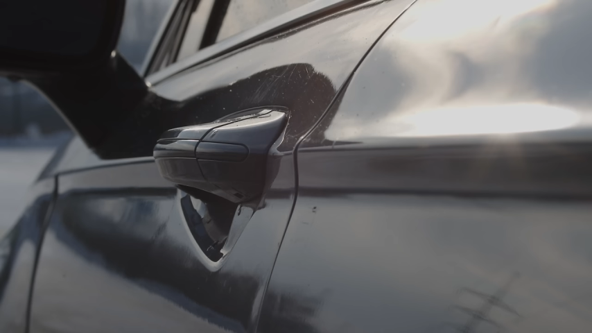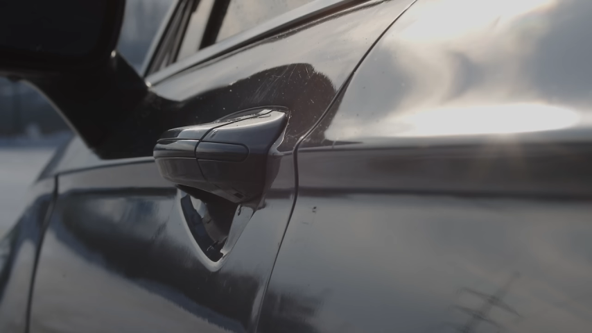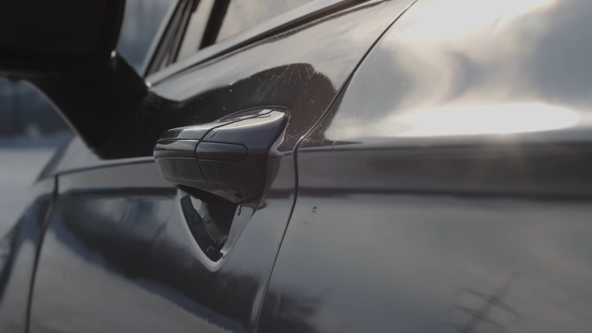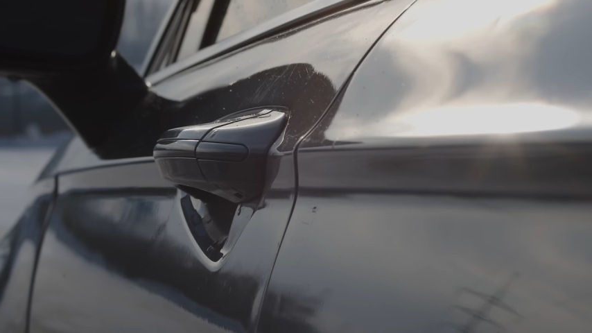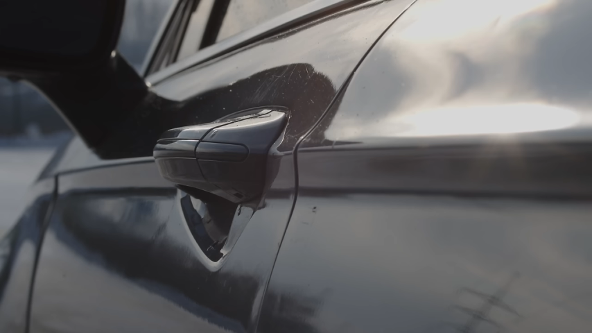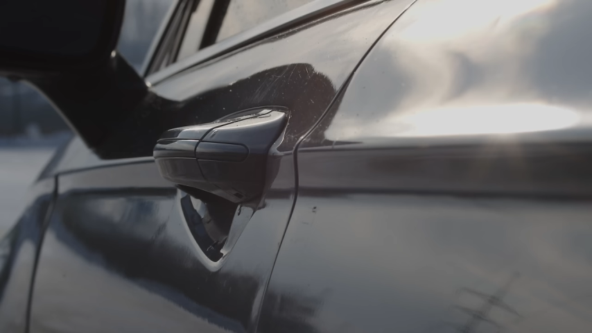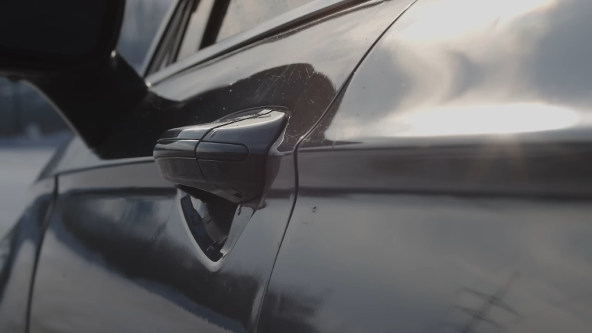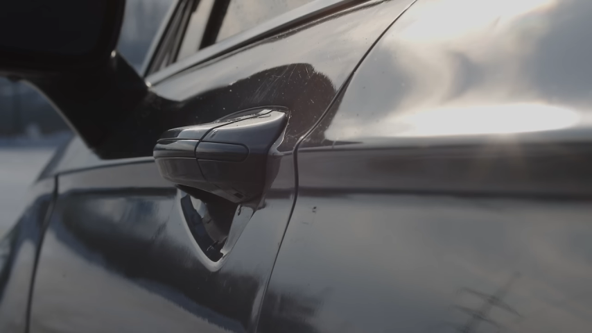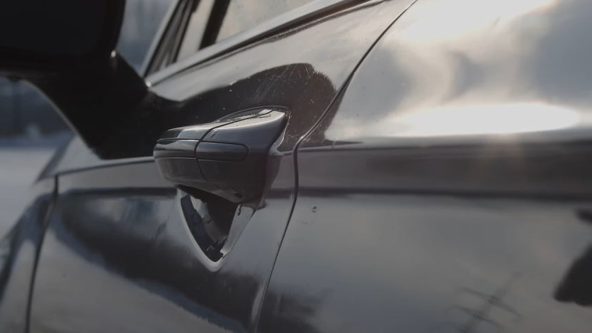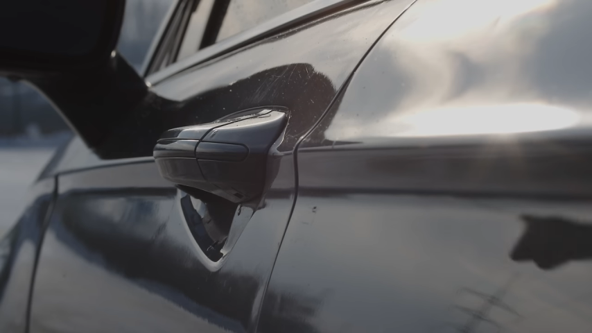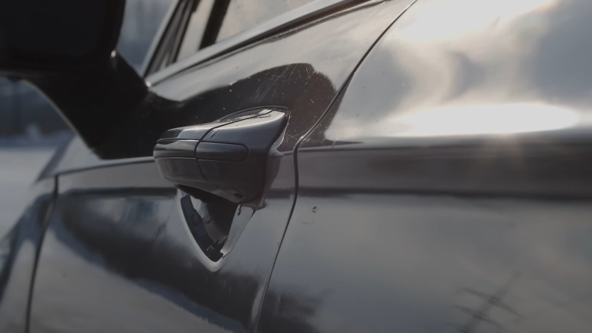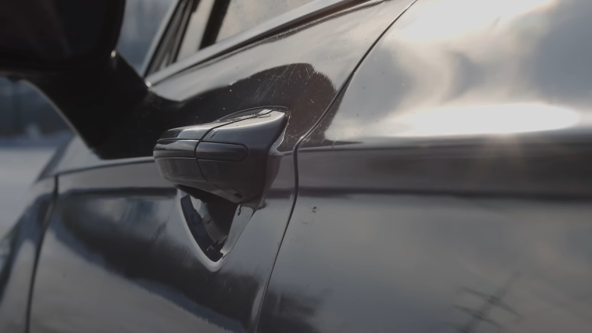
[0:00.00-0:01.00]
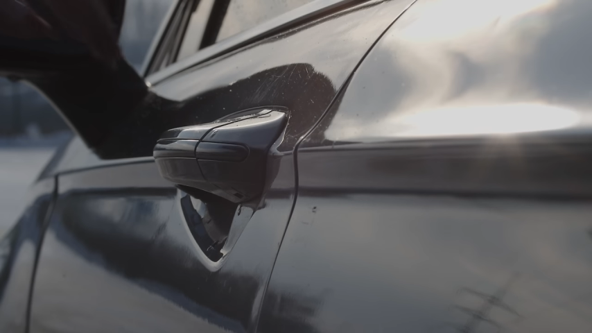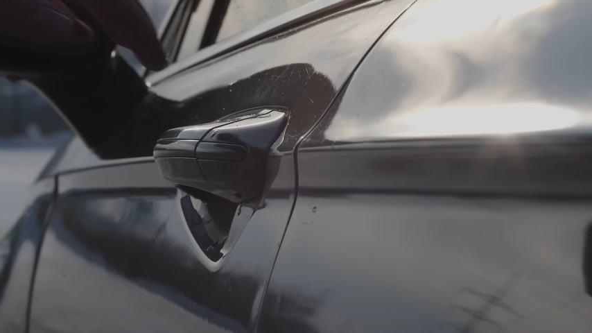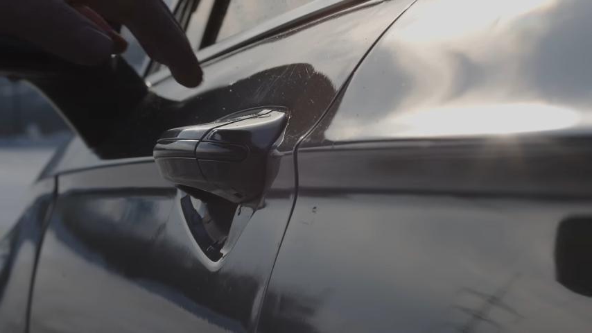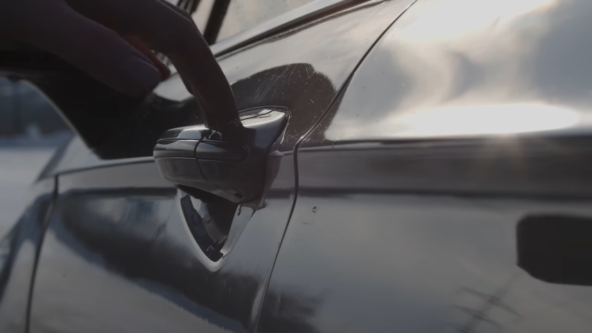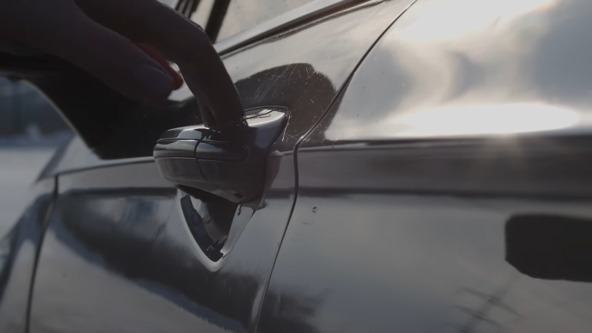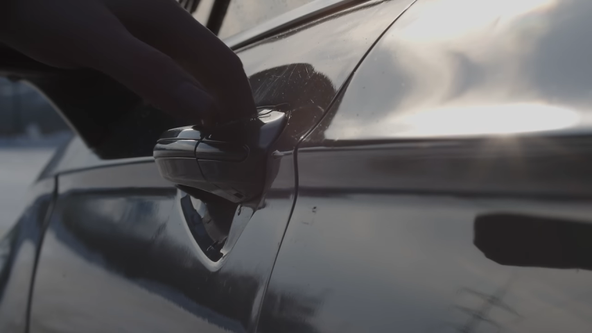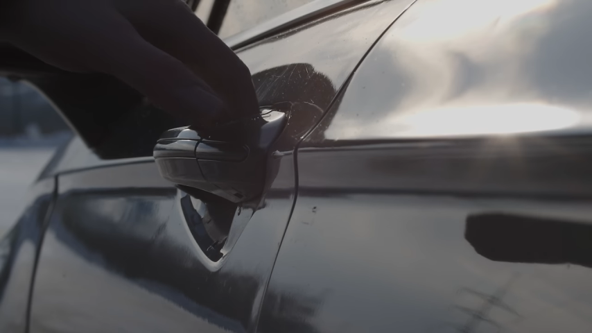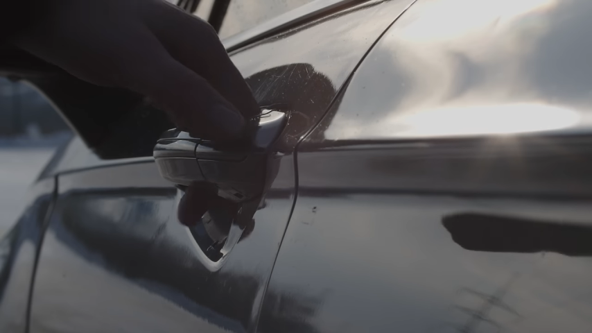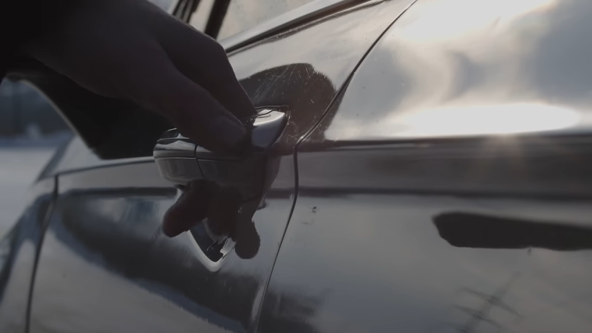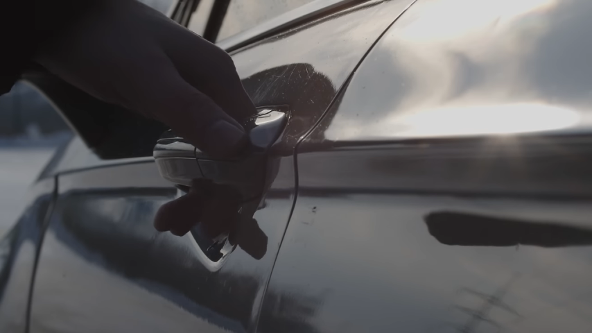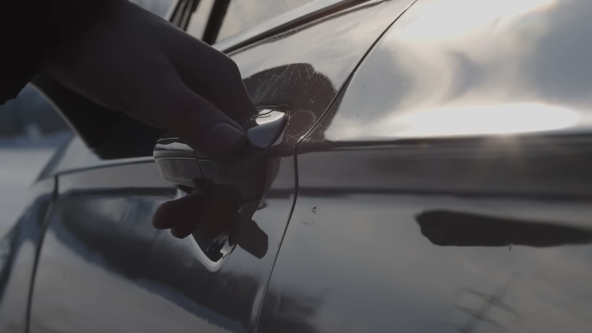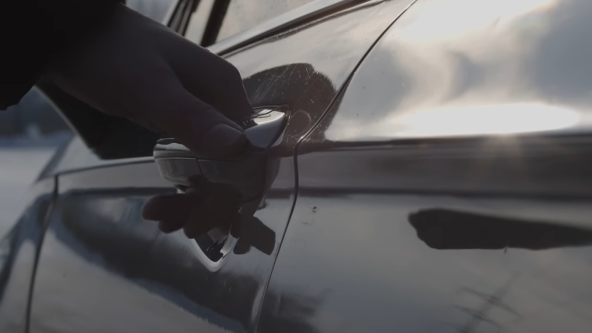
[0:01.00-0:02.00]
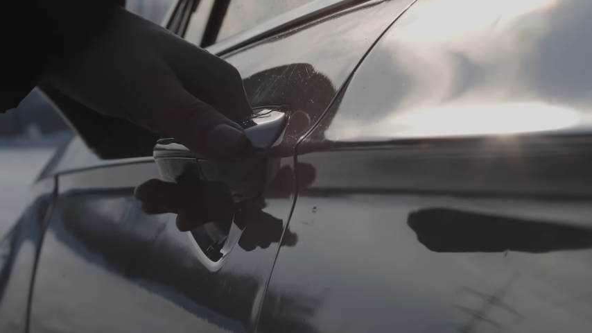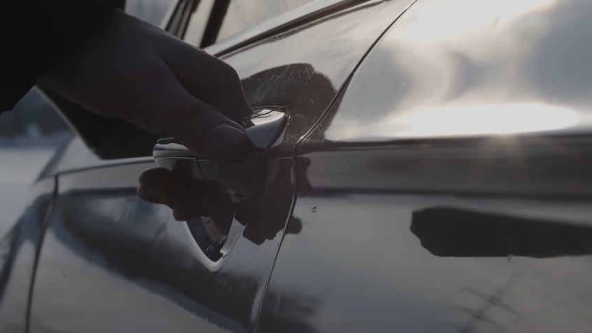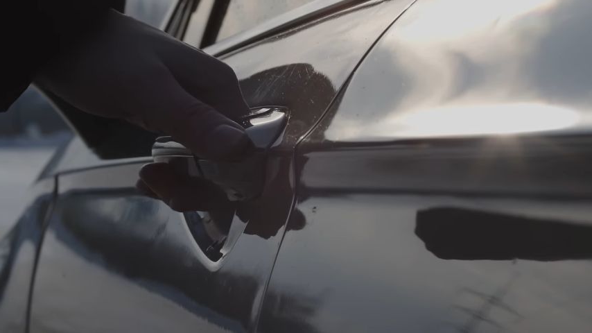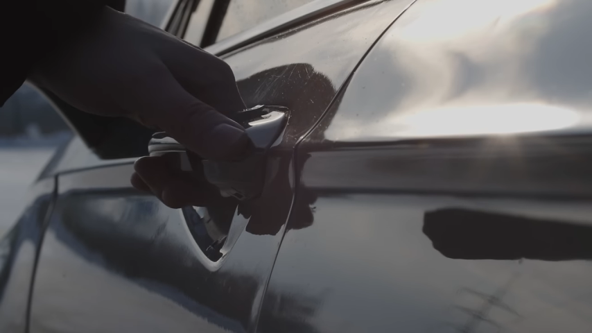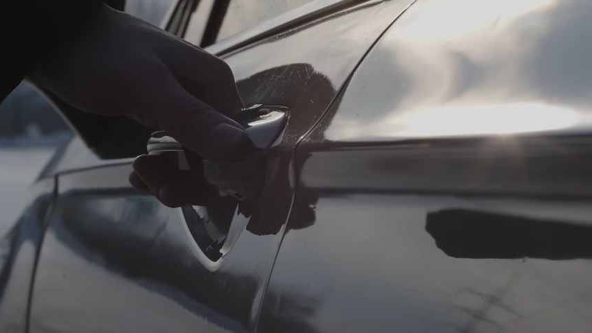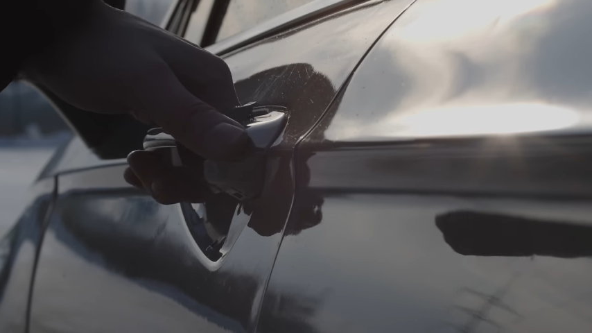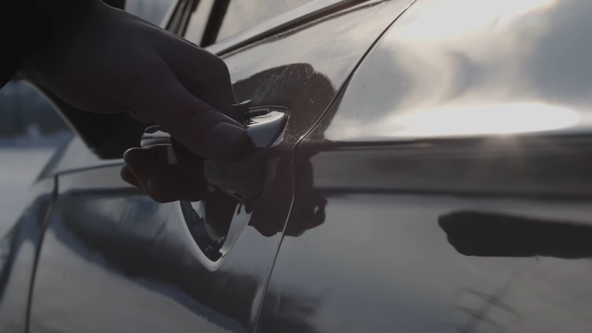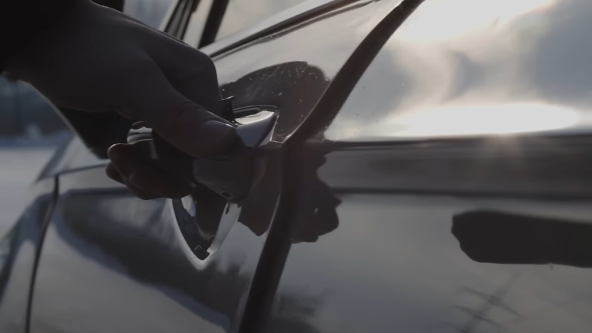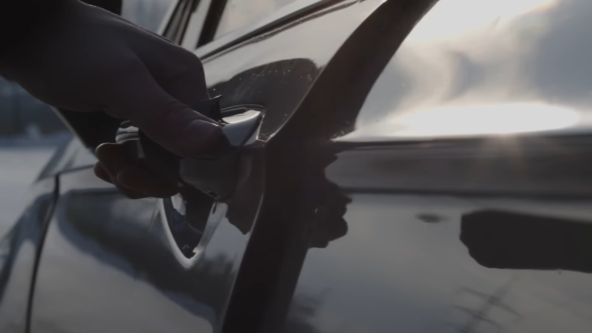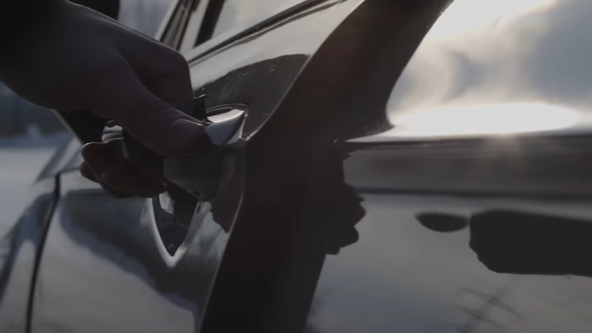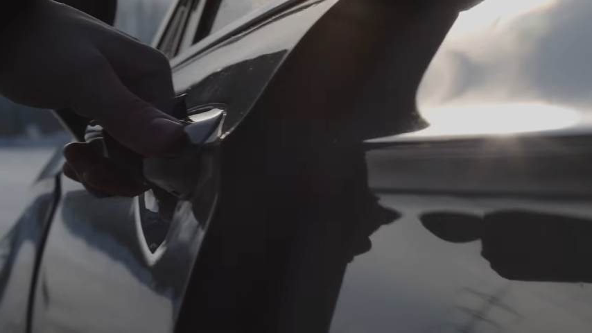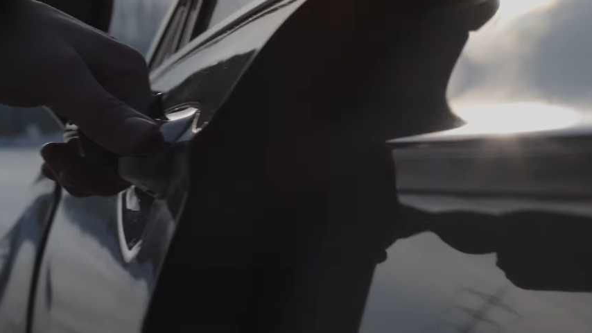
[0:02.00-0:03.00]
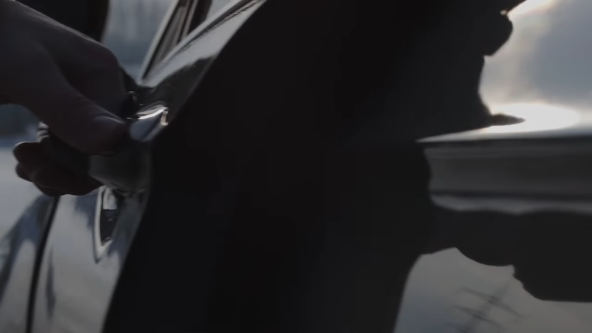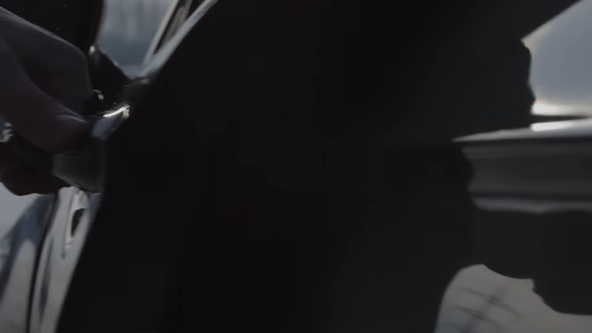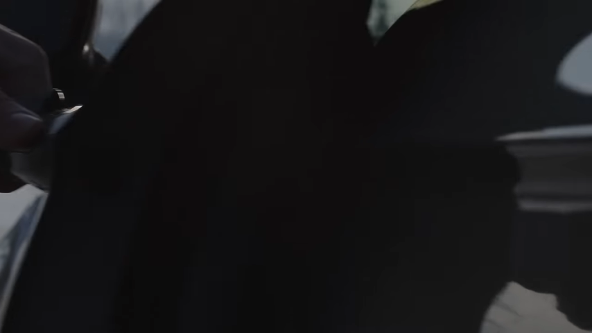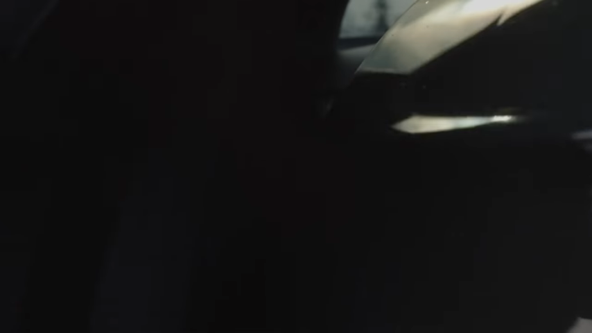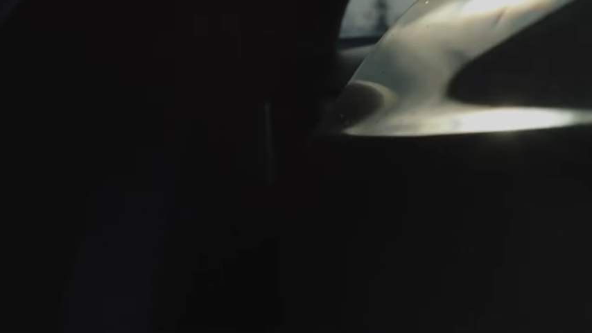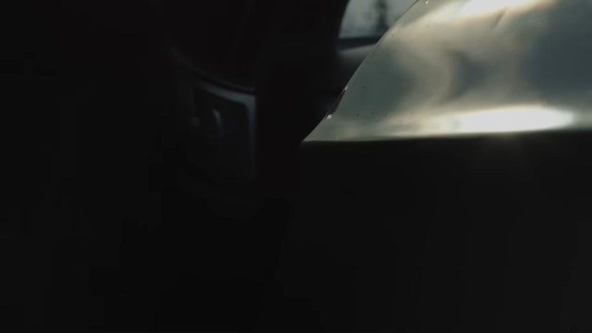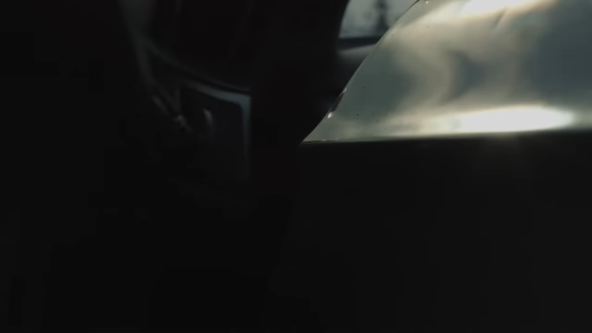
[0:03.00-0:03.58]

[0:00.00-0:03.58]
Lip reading: (no speaker visible)